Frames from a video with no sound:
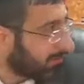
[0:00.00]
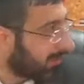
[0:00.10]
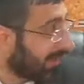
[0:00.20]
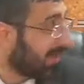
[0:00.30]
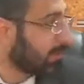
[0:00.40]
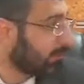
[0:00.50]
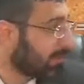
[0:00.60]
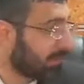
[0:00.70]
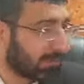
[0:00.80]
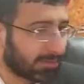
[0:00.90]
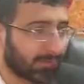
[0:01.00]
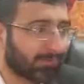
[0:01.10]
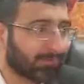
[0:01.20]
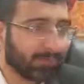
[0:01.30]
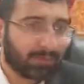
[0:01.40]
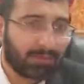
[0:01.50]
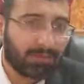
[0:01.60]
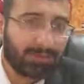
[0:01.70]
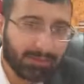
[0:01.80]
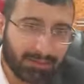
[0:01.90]
the end of the land.
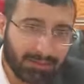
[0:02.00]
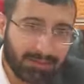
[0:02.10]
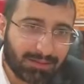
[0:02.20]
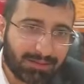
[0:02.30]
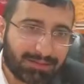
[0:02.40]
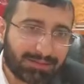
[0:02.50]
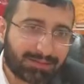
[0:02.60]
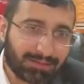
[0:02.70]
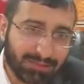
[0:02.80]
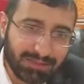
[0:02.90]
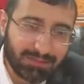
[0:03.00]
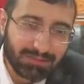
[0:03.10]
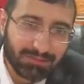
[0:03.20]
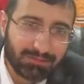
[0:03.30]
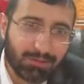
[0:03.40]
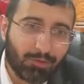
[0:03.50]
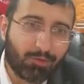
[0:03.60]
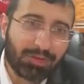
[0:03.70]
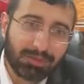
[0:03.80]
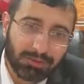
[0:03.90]
Excuse me.
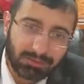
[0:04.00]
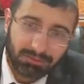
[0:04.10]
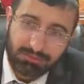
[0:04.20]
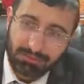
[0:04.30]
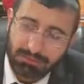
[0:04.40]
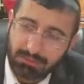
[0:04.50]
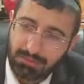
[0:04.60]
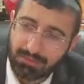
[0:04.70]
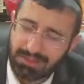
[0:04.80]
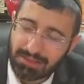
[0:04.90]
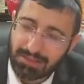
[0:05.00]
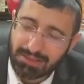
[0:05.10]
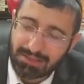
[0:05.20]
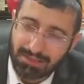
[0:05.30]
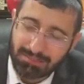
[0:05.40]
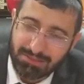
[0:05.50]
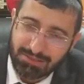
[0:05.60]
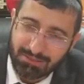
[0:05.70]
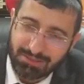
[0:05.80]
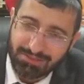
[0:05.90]
We learned Gemara Chagiga
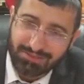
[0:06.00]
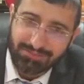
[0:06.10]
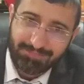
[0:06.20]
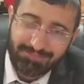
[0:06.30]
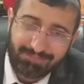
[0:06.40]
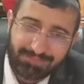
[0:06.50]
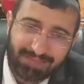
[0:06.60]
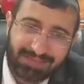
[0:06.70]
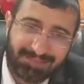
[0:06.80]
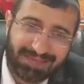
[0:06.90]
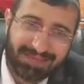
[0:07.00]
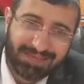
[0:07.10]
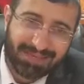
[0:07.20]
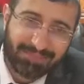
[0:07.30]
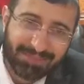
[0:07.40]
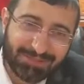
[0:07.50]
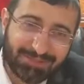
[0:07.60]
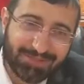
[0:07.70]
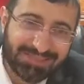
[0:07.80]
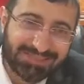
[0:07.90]
page 12. Gemara Chagiga page
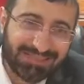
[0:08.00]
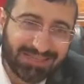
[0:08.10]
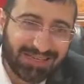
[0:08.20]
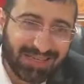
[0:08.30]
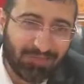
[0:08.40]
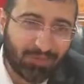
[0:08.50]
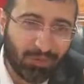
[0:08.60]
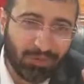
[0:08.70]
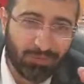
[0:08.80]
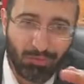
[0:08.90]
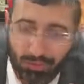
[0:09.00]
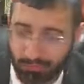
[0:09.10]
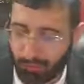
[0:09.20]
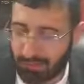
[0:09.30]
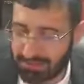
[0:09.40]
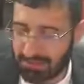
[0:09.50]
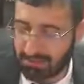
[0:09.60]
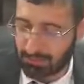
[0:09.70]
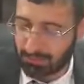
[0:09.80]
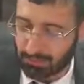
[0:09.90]
12 says, if you want to walk from one
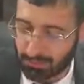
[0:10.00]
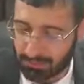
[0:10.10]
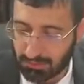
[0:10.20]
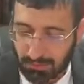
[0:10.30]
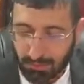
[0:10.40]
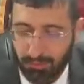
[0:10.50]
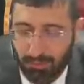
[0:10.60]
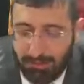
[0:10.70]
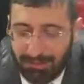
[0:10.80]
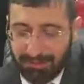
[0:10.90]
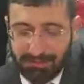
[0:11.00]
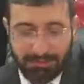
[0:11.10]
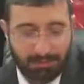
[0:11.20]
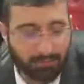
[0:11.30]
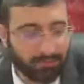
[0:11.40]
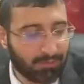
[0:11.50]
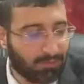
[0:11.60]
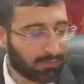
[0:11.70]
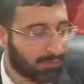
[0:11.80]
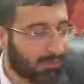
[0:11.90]
side of the world to another side of the
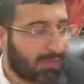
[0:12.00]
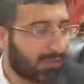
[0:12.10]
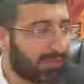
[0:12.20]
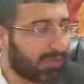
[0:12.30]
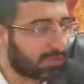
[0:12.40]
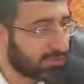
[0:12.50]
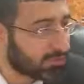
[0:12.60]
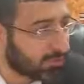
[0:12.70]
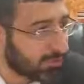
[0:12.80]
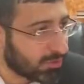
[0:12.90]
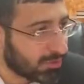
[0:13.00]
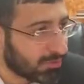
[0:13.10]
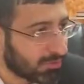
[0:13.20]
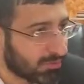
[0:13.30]
world, how many years you need to walk?